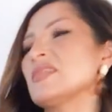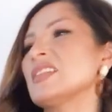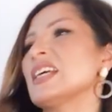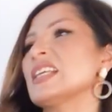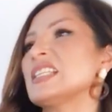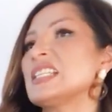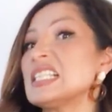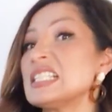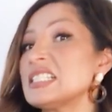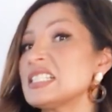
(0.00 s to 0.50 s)

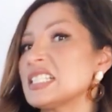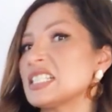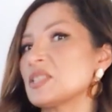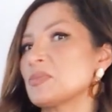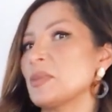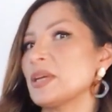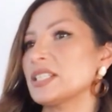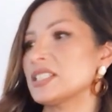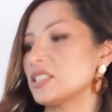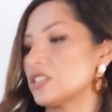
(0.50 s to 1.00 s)
at least
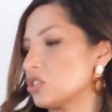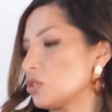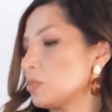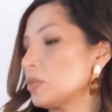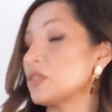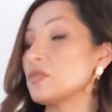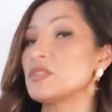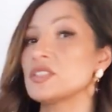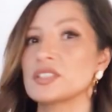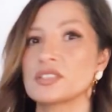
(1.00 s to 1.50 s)
expect it to
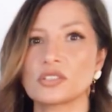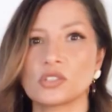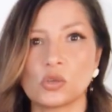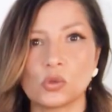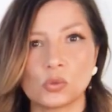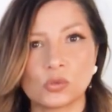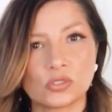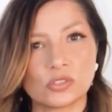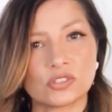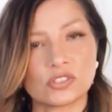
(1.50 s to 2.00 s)
be
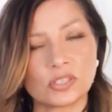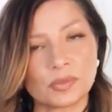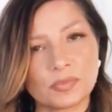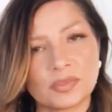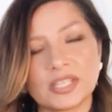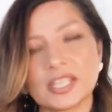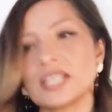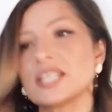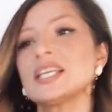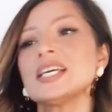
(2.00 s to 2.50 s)
viscose or
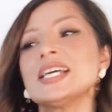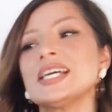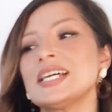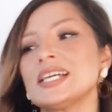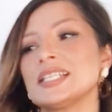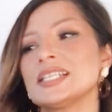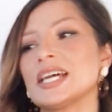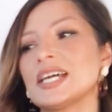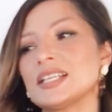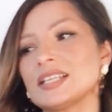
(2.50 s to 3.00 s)
something
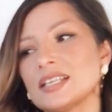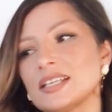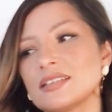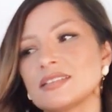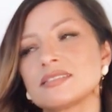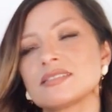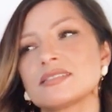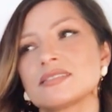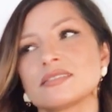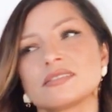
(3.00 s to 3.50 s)
that
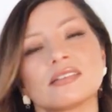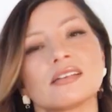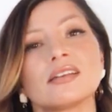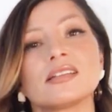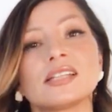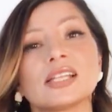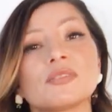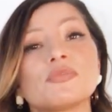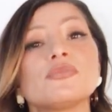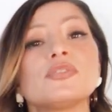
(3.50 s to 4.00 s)

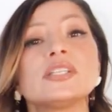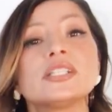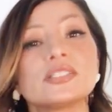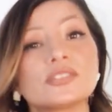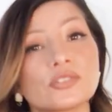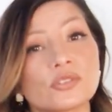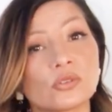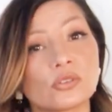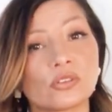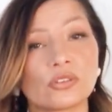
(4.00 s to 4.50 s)

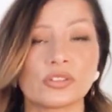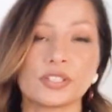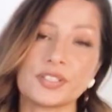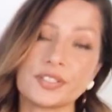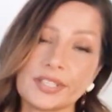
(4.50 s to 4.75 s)
feels good on the